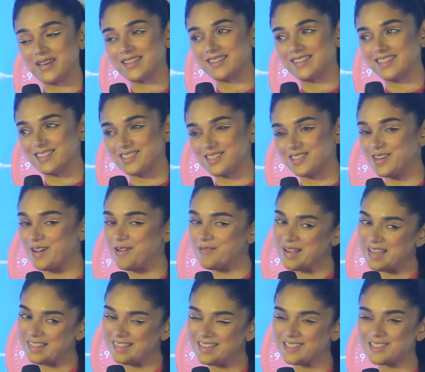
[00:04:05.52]
this? Should I
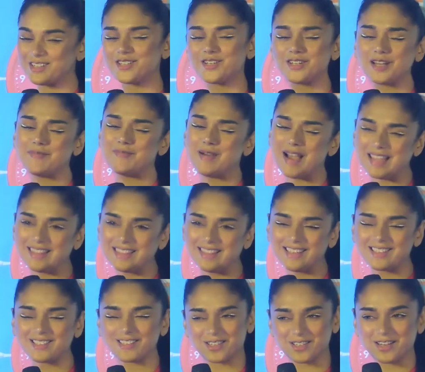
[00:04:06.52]
wear this or should I buy
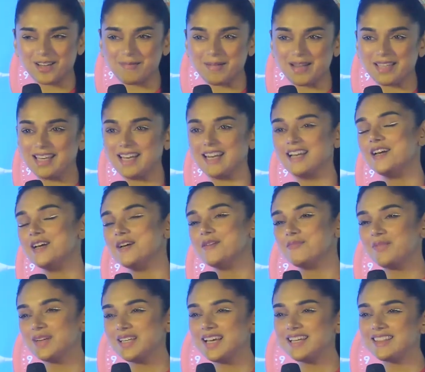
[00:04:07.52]
this or should I buy that?
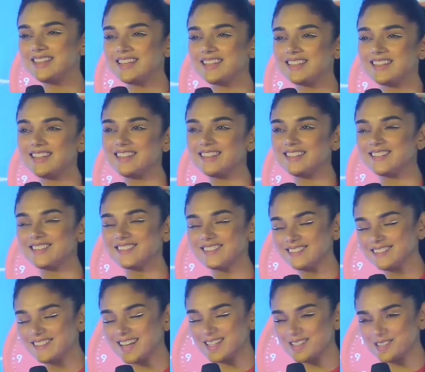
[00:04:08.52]
But I think then
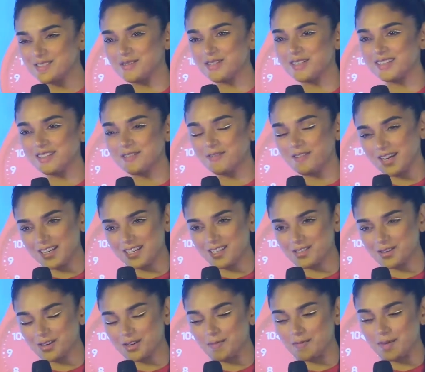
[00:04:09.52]
that's what the fun
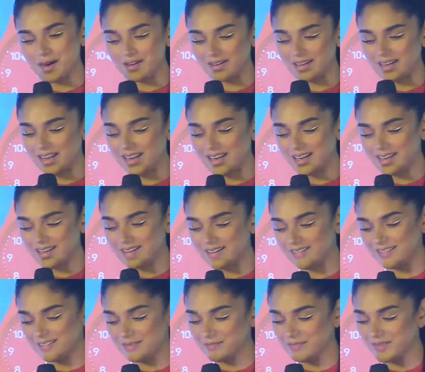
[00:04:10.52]
is all about. And
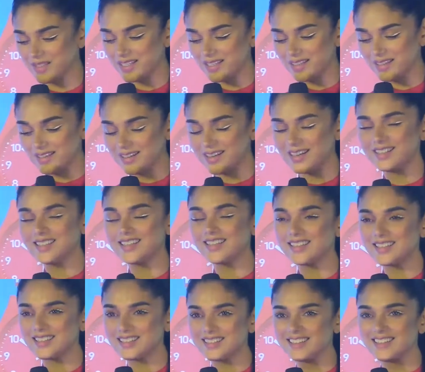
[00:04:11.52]
um, I
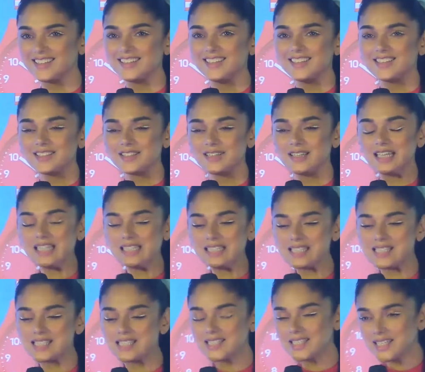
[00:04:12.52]
think
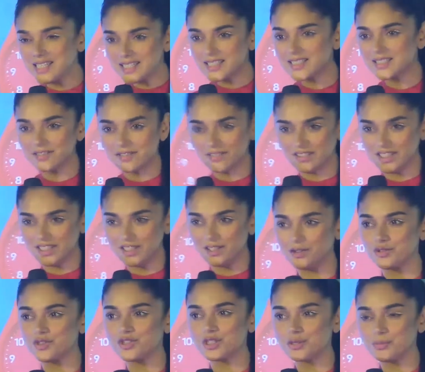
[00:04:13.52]
instinctively
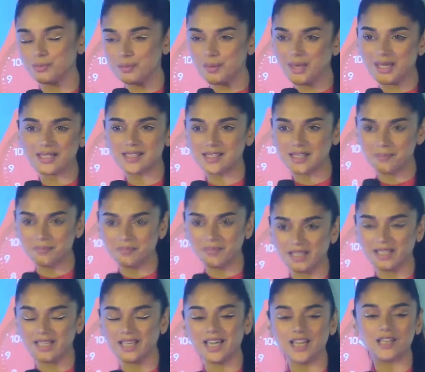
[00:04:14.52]
you just pick
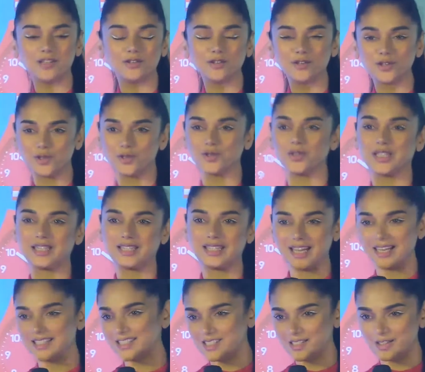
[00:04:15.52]
something and you know
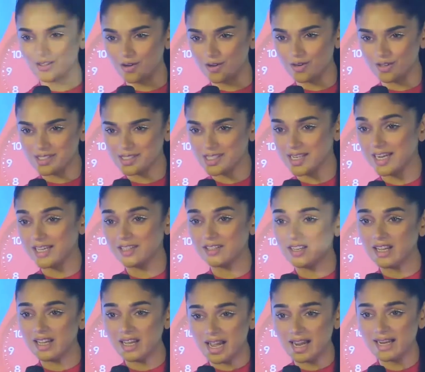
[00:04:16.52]
that's yours. Like
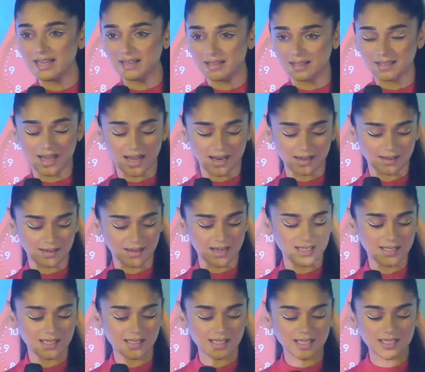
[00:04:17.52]
today I did that.
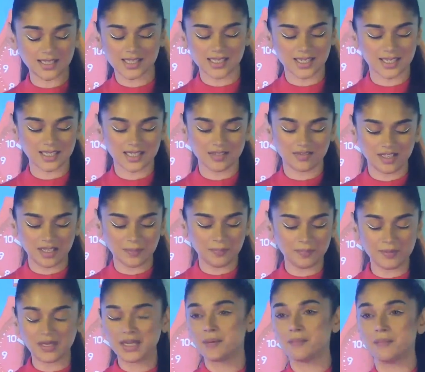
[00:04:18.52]
I just instinctively,
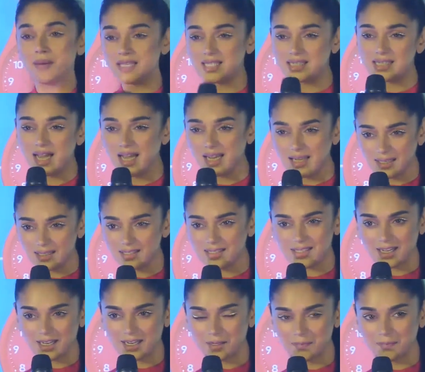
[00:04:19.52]
my stylist
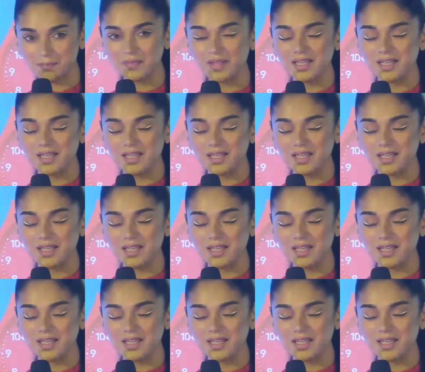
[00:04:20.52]
Sanam,